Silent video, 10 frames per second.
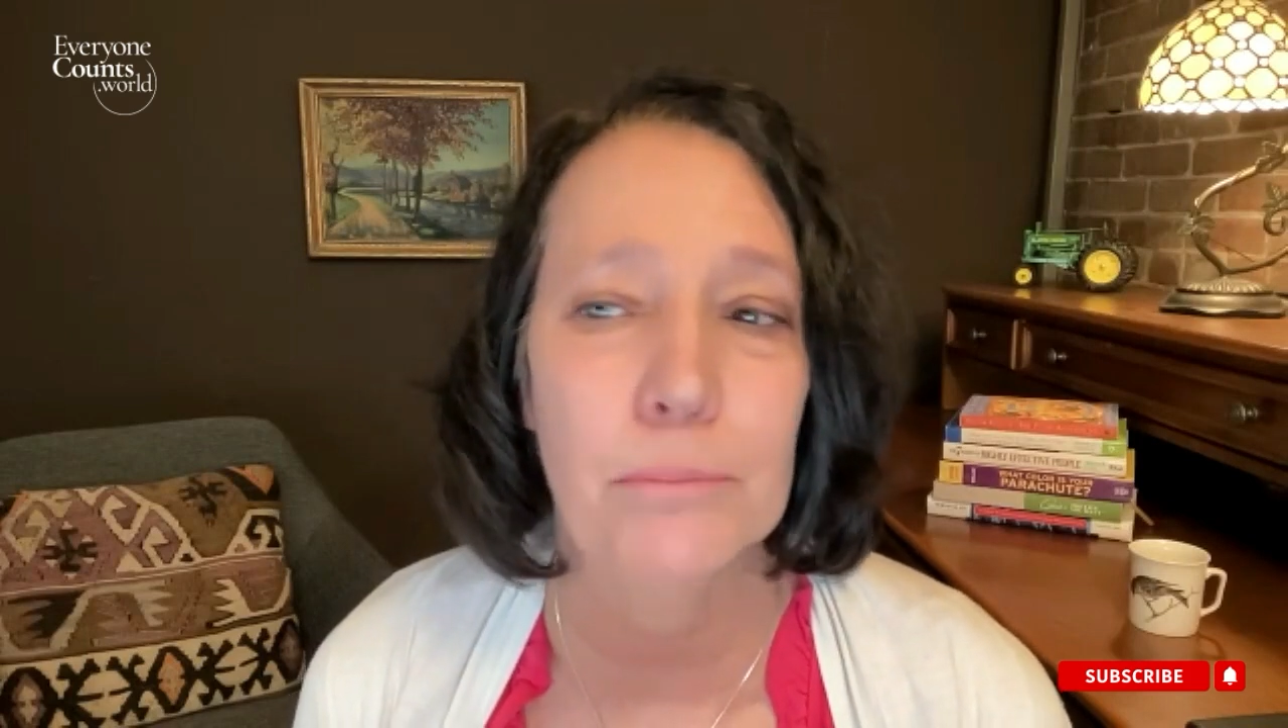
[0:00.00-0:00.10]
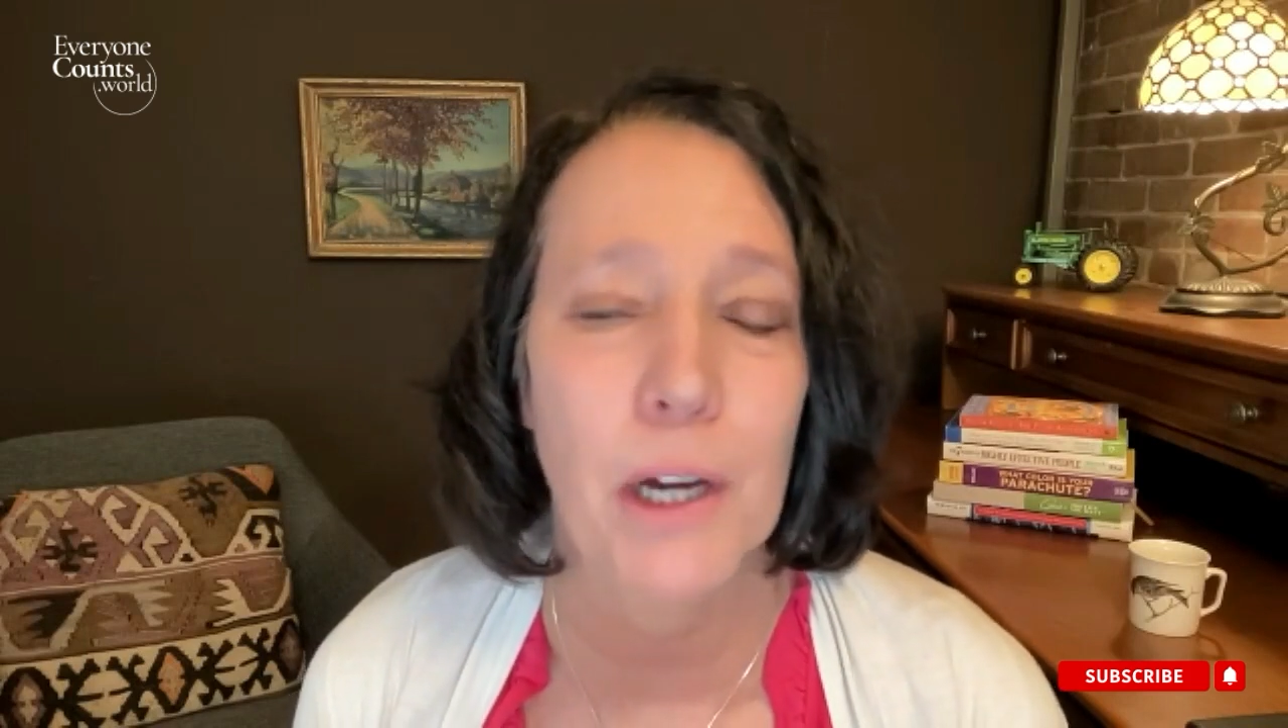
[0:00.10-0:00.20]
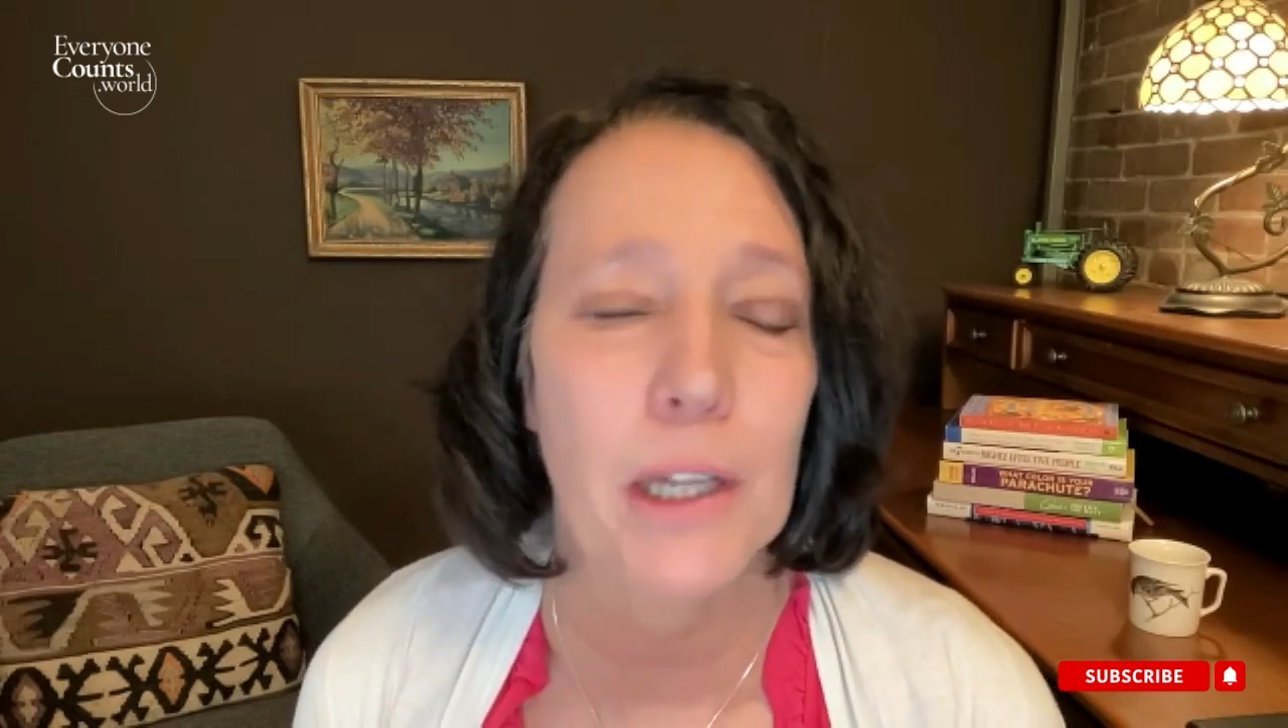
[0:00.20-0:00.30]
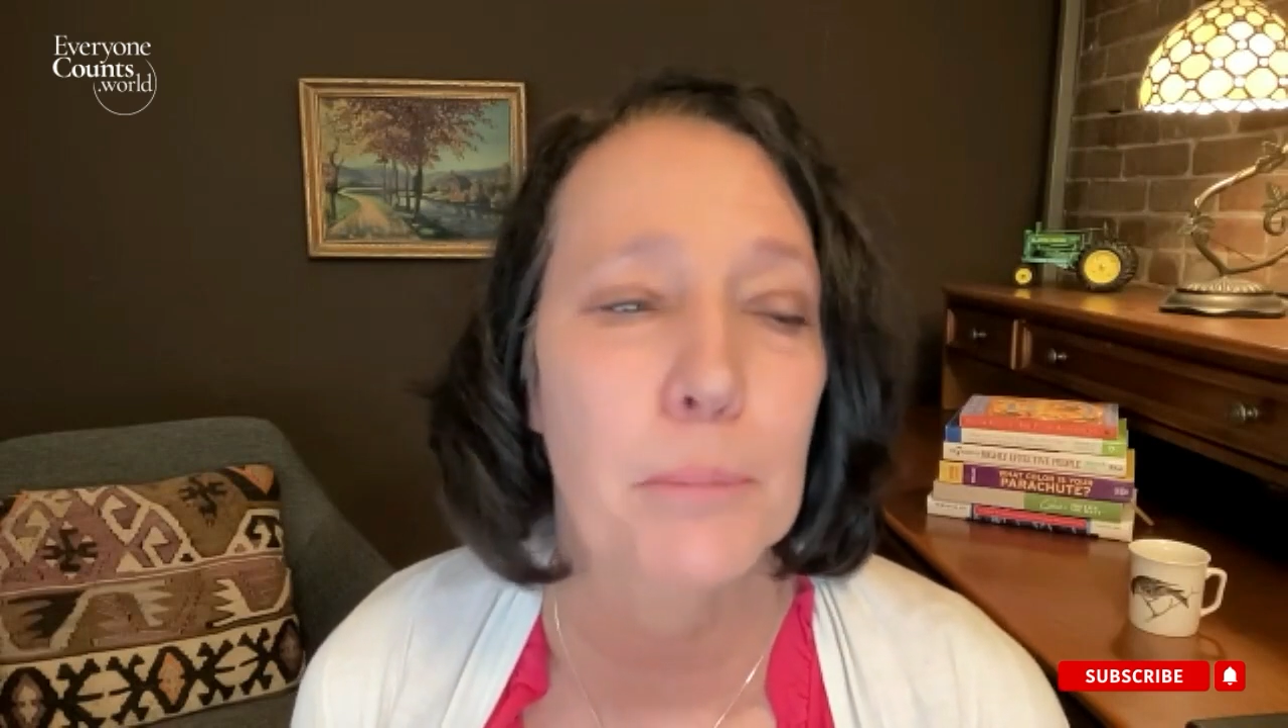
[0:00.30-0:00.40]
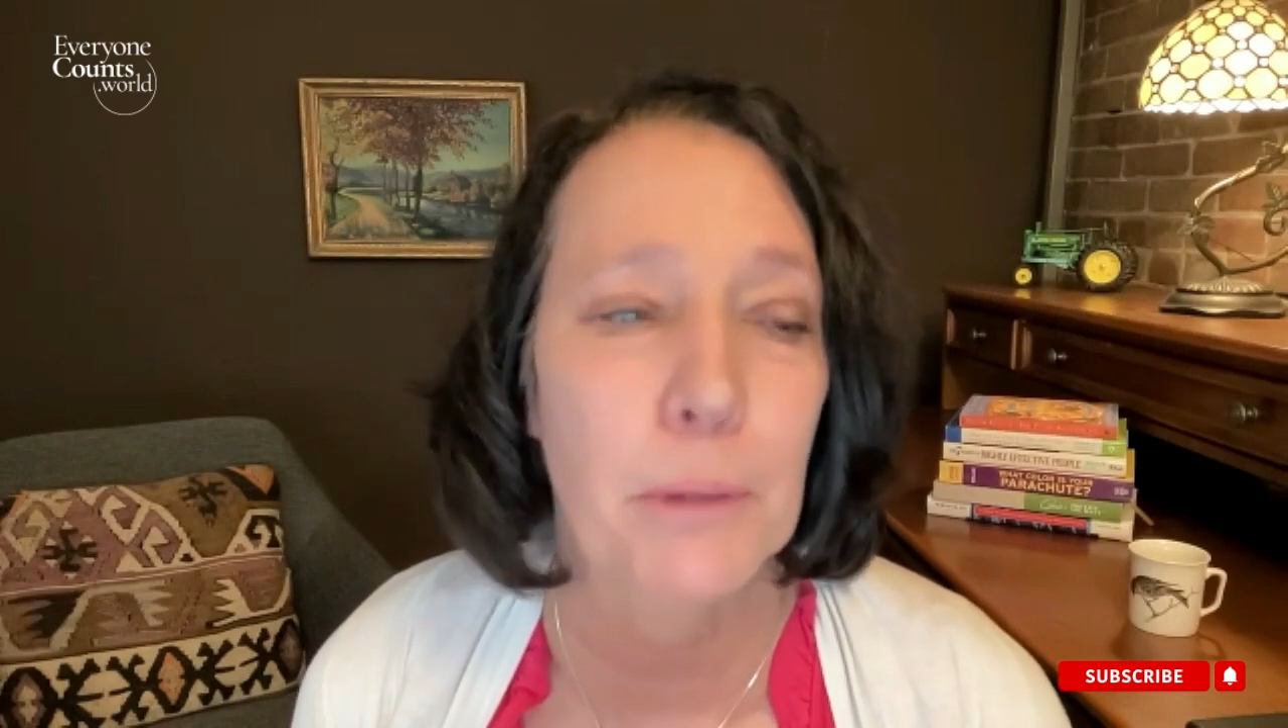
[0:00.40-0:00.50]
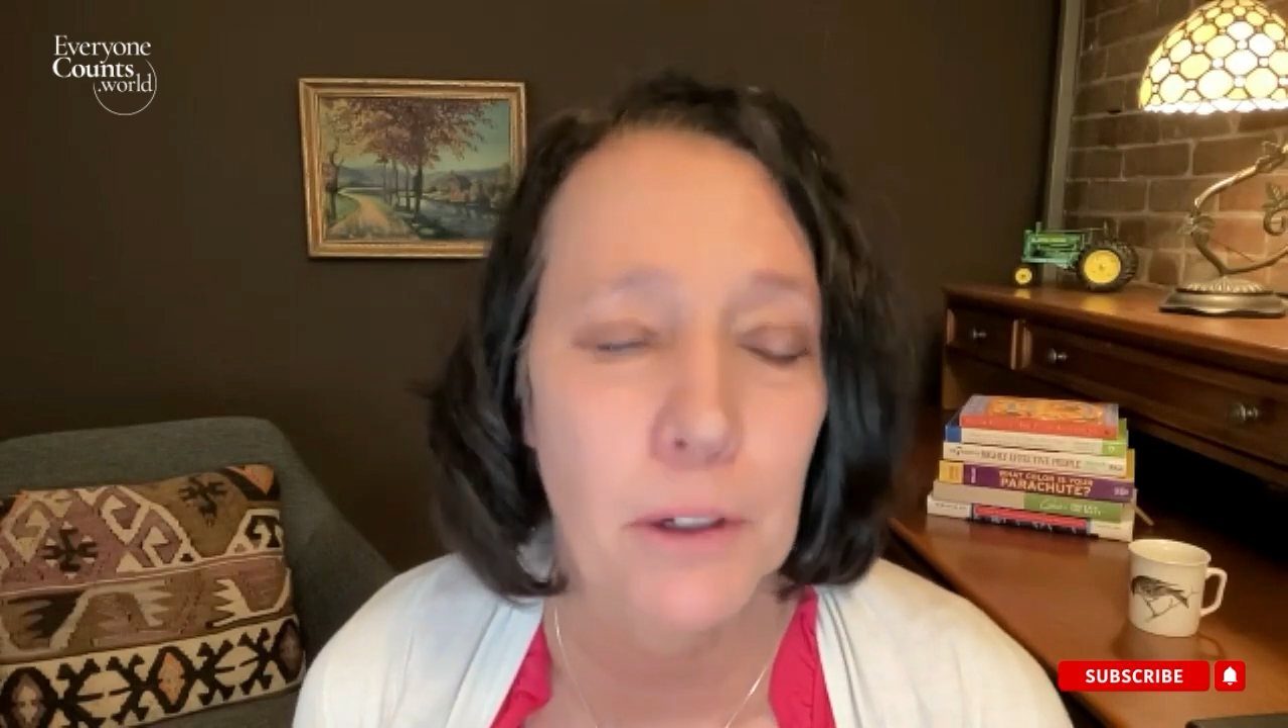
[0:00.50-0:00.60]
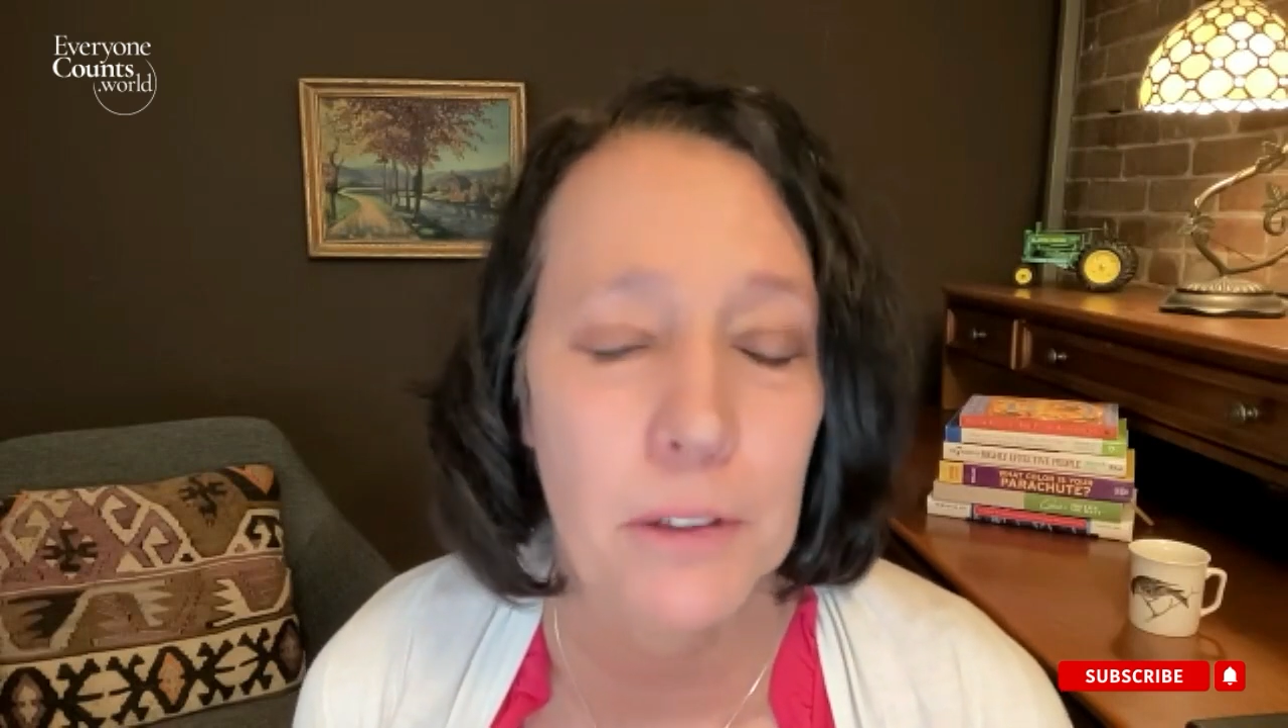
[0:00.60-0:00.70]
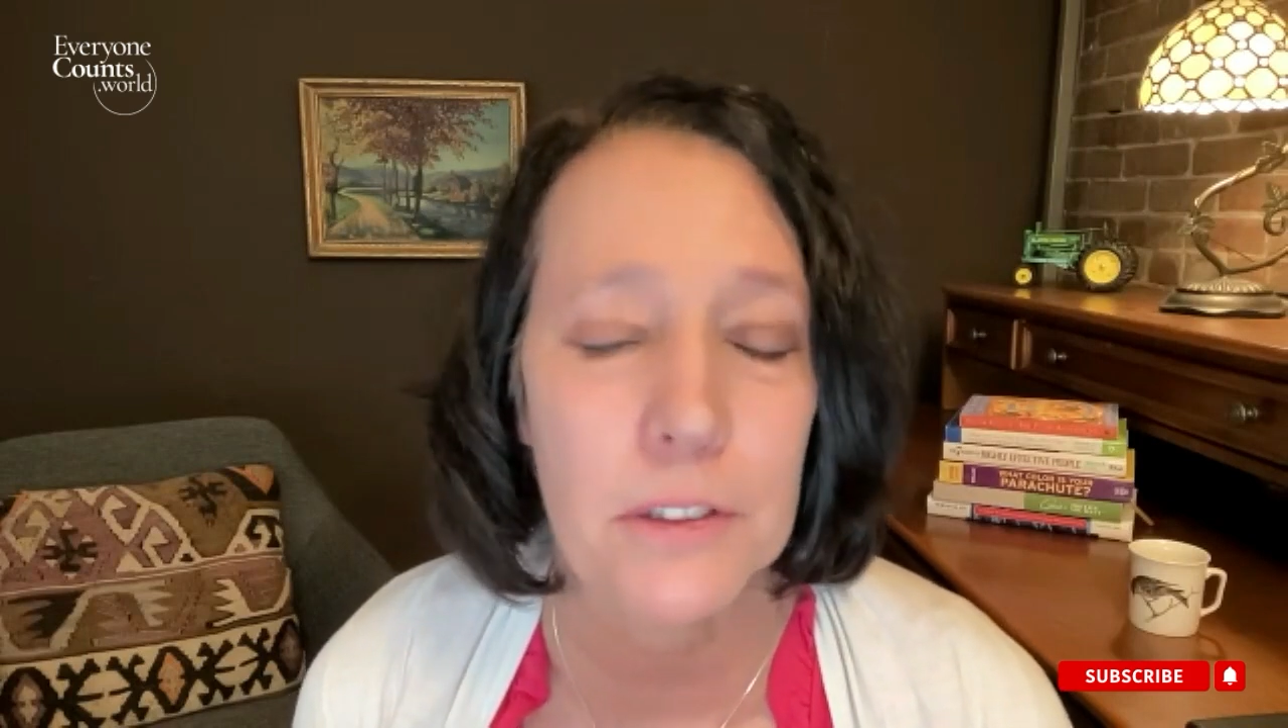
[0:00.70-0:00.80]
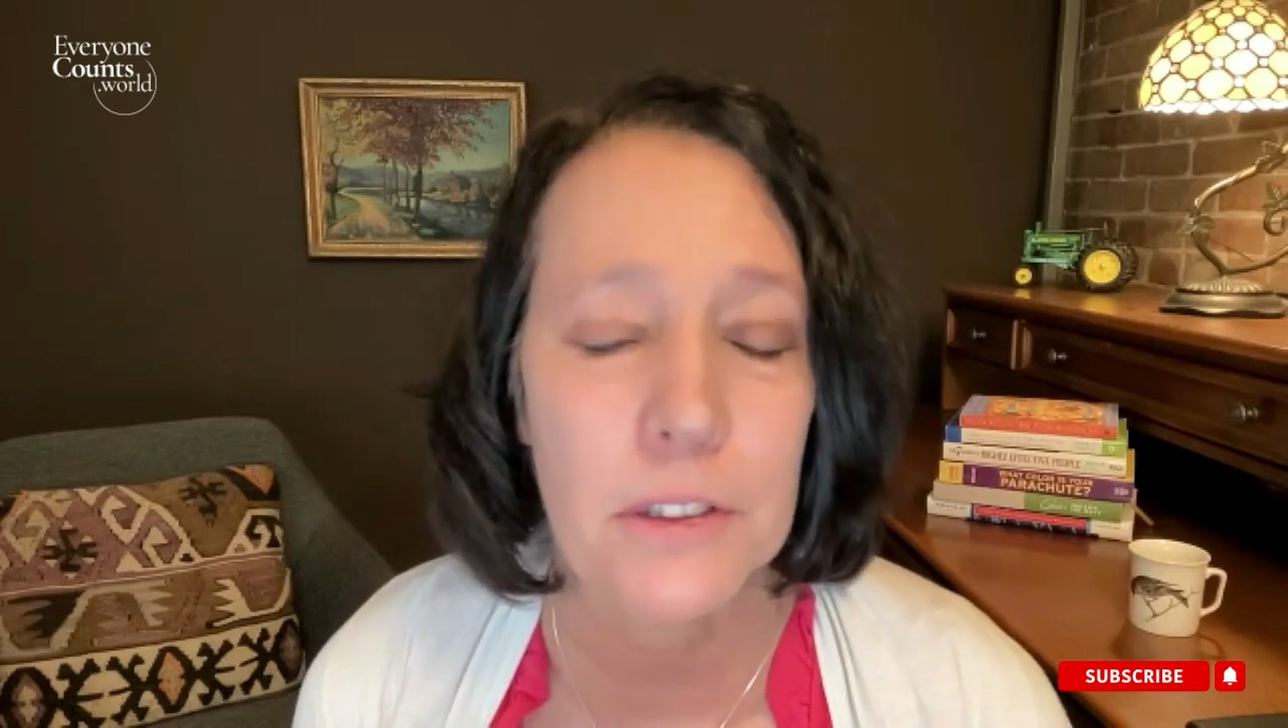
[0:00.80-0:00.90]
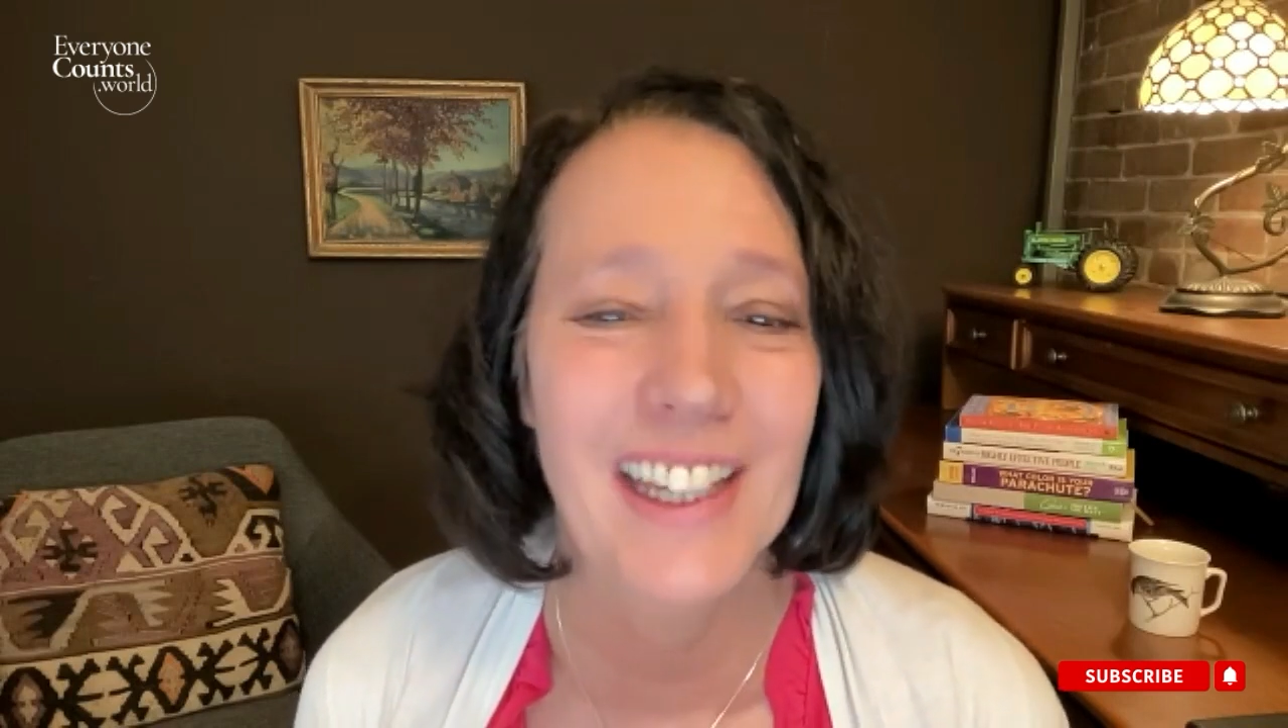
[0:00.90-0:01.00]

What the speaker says: body parts,